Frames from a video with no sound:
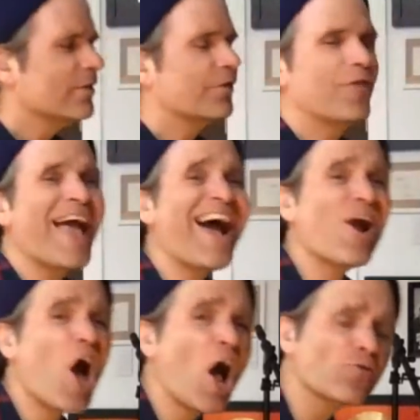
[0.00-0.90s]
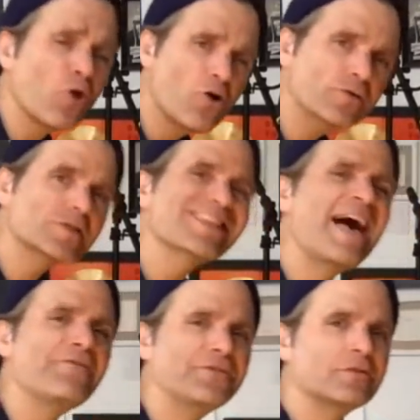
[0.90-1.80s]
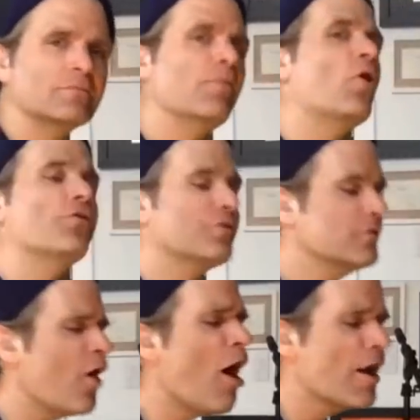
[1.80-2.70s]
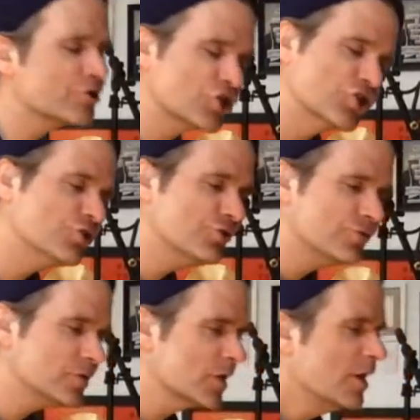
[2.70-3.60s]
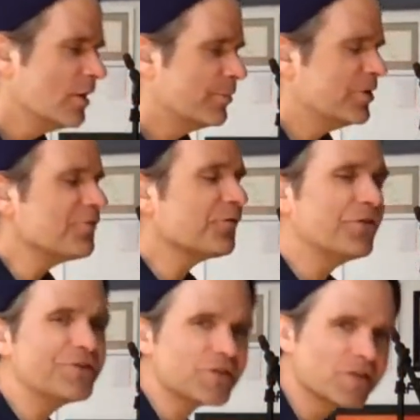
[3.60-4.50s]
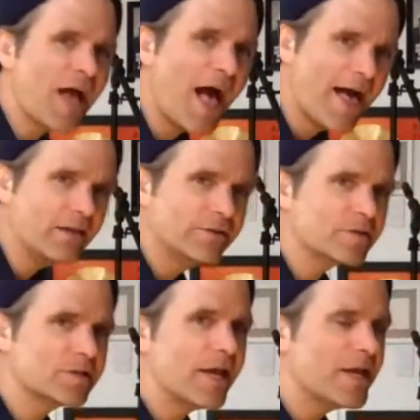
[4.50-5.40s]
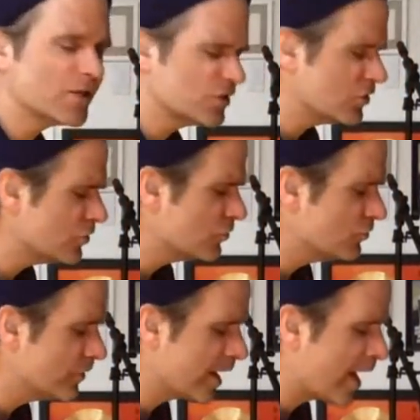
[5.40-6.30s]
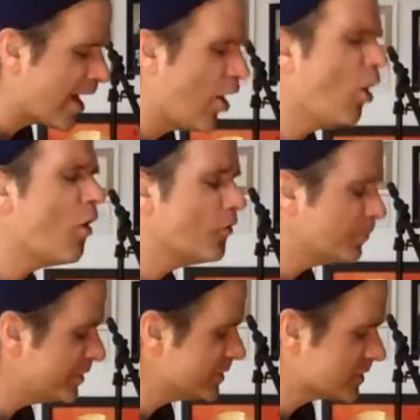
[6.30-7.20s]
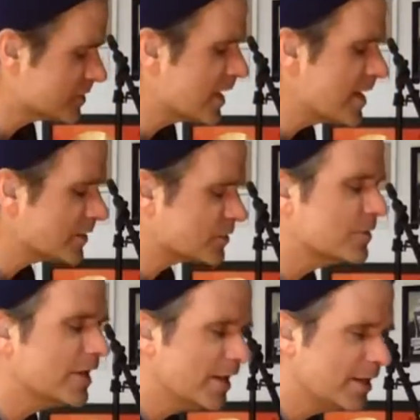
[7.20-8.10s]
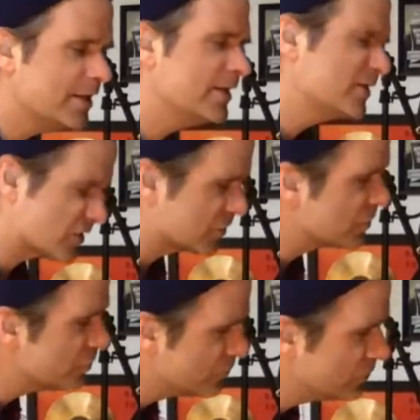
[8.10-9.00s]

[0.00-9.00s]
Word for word: There are roads left in both of our shoes, but if the silence takes you, then I hope it takes me too.